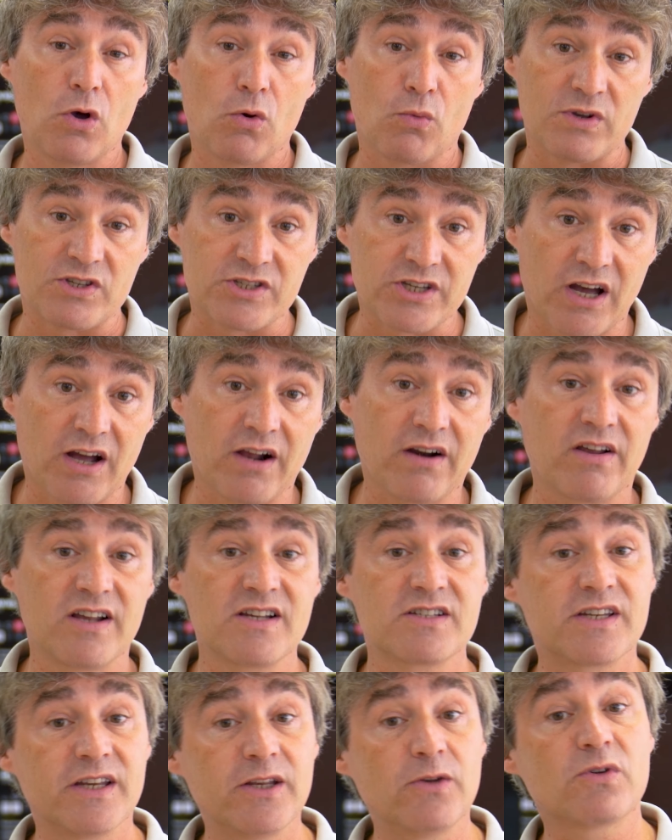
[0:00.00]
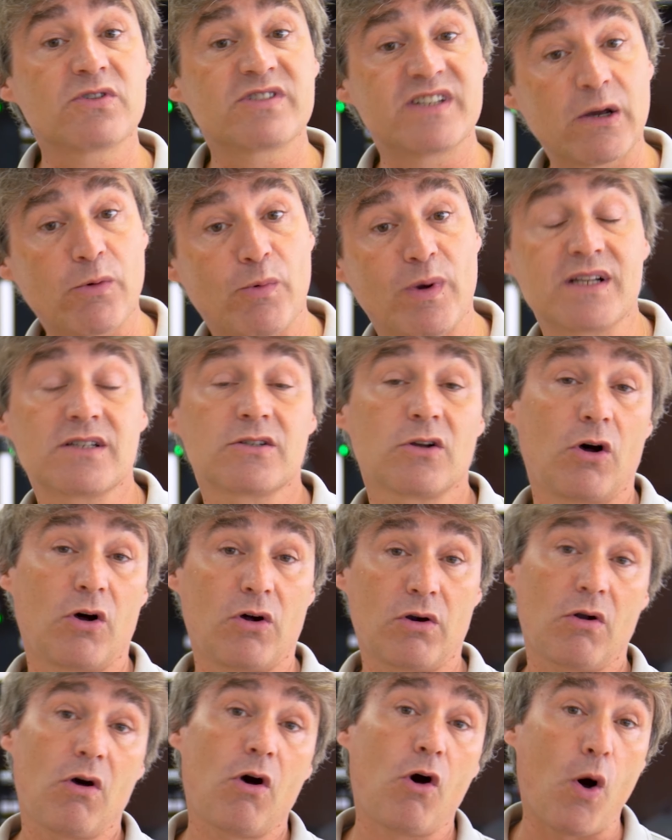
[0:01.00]
which are zero sequence
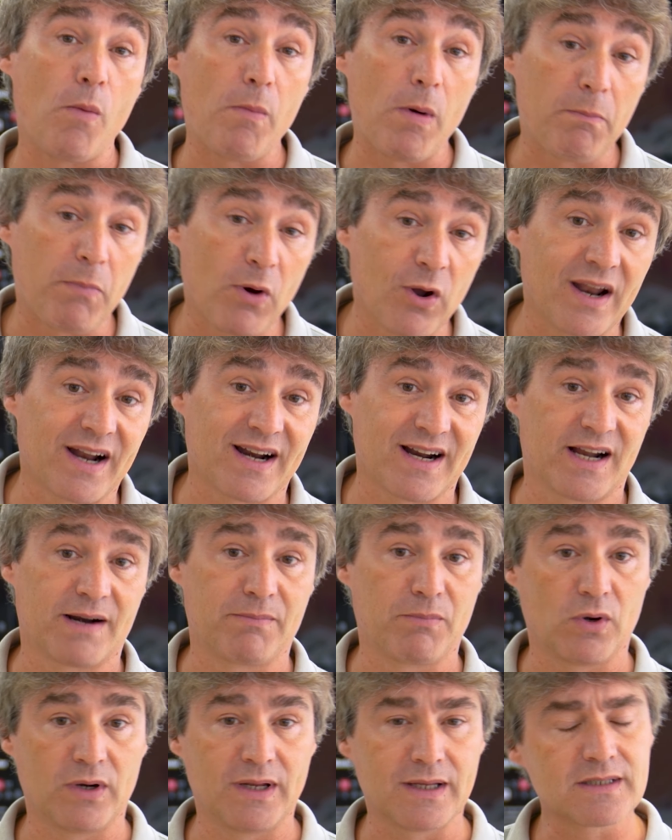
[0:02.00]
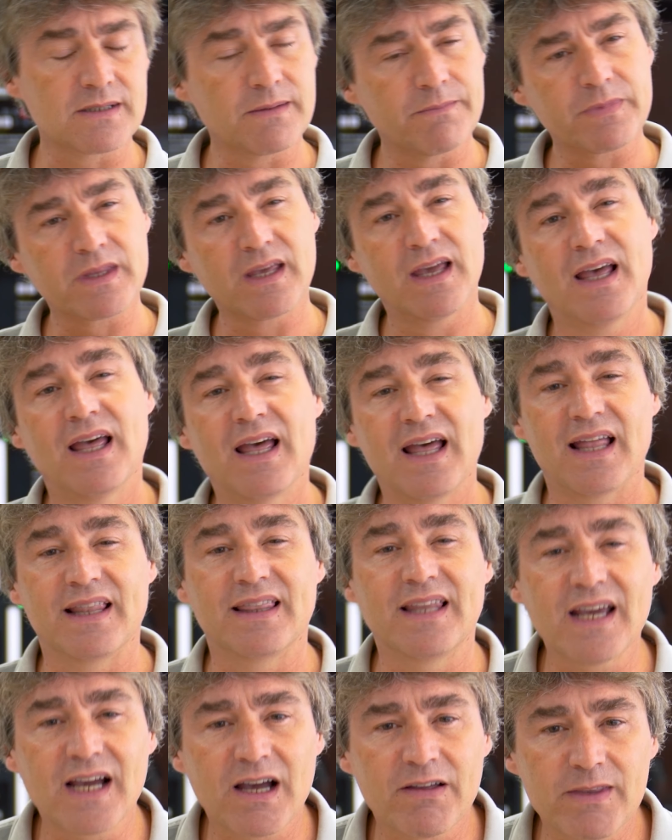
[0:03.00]
or homopolar harmonics.
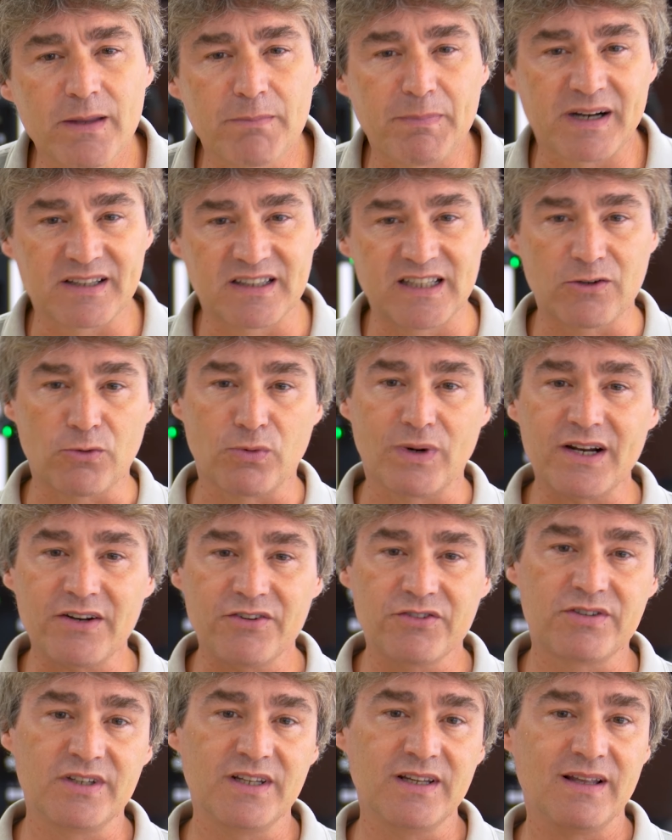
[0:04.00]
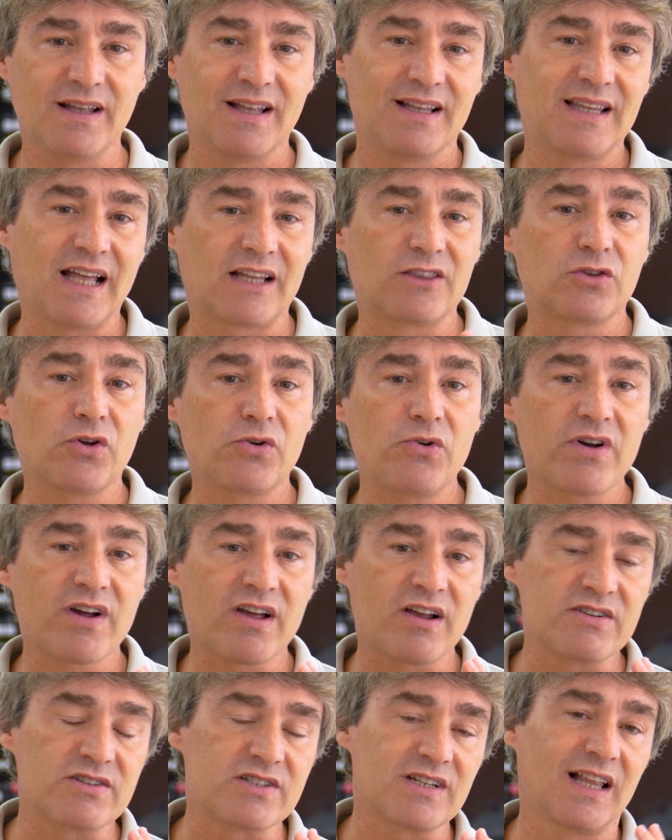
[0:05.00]
They have the particularity that do not
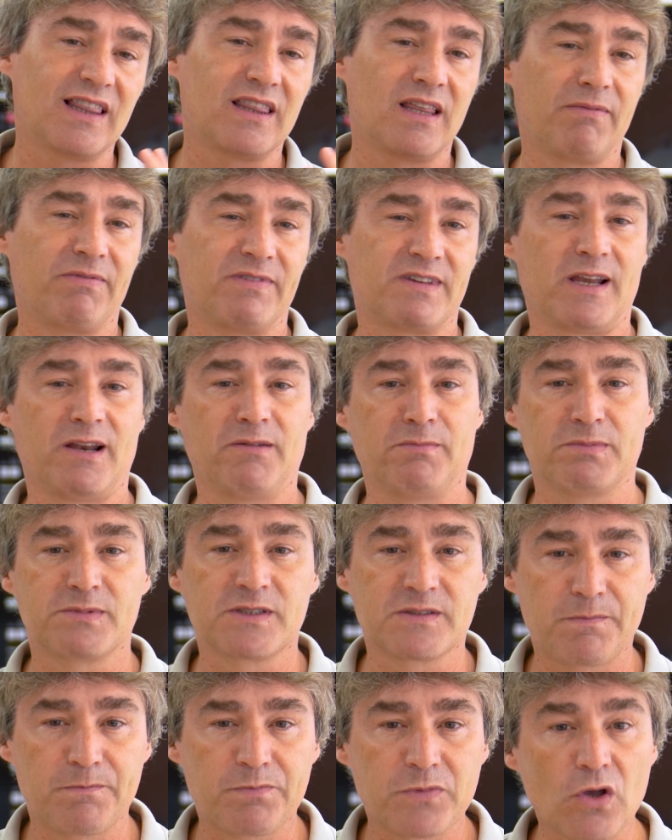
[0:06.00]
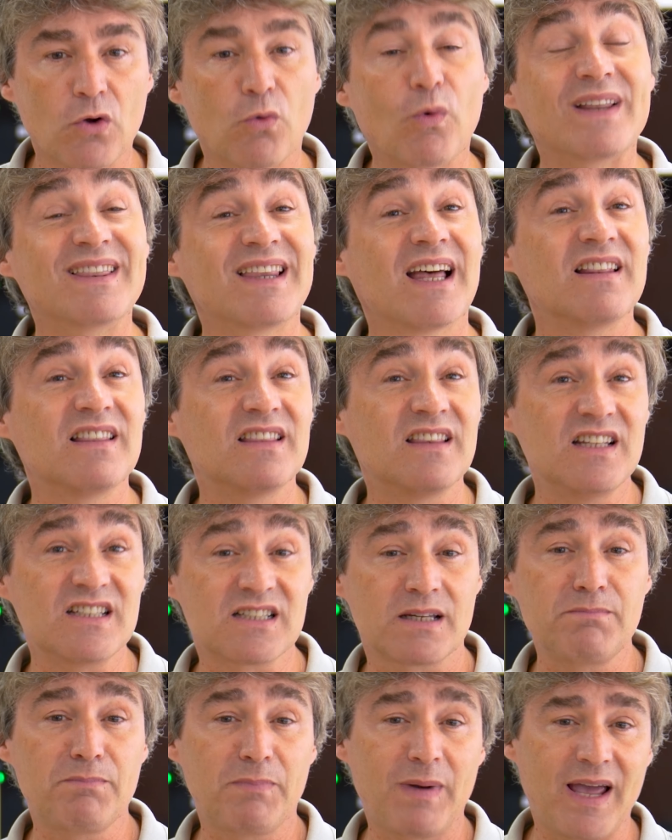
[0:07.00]
cancel themselves. What does
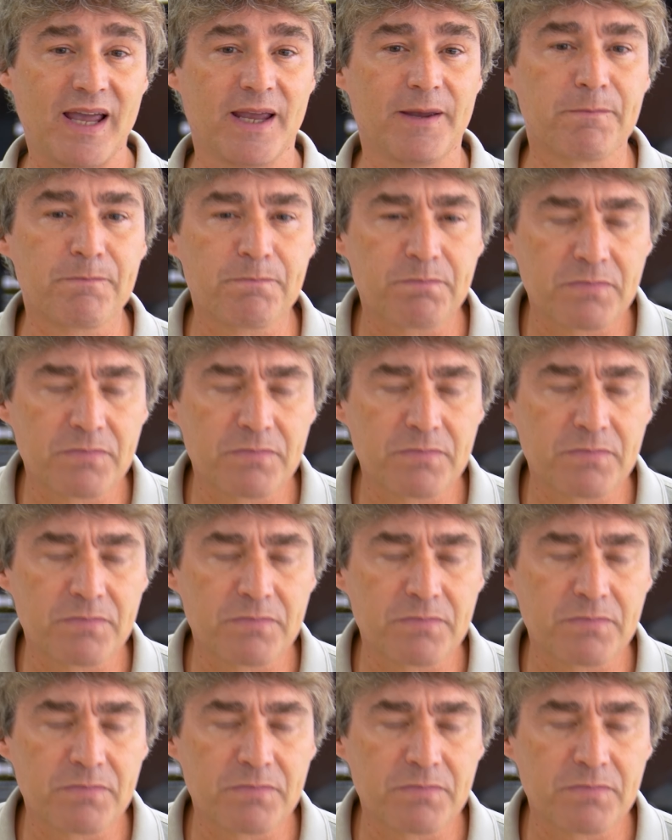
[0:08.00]
this imply?